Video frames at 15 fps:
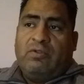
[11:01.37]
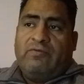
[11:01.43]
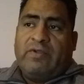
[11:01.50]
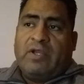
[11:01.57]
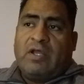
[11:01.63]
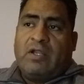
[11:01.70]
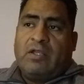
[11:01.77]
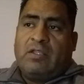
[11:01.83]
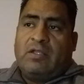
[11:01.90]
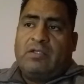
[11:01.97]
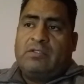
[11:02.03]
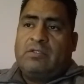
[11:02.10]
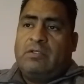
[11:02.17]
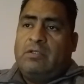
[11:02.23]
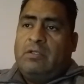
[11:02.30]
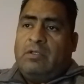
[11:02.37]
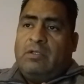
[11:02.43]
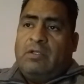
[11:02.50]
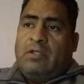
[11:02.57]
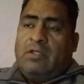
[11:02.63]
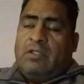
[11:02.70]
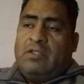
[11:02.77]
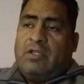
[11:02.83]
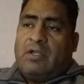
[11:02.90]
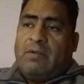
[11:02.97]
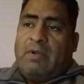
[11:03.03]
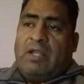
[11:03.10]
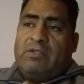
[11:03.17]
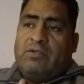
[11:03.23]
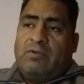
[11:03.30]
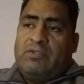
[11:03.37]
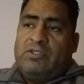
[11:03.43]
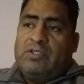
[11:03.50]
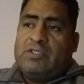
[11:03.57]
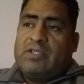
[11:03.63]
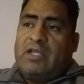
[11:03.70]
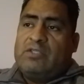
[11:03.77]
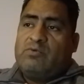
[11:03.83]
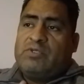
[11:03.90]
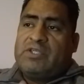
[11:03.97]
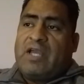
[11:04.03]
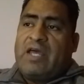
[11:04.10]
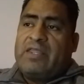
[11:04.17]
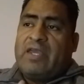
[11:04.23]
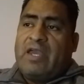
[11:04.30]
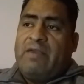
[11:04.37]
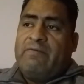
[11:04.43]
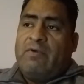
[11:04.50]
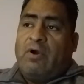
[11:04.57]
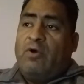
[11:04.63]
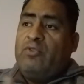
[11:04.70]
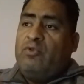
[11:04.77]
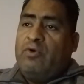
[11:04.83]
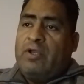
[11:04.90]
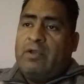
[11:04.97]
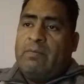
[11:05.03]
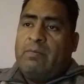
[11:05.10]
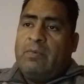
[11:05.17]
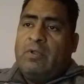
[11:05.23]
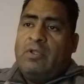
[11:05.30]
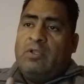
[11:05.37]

different characters the revelation of Jesus Christ which God gave unto him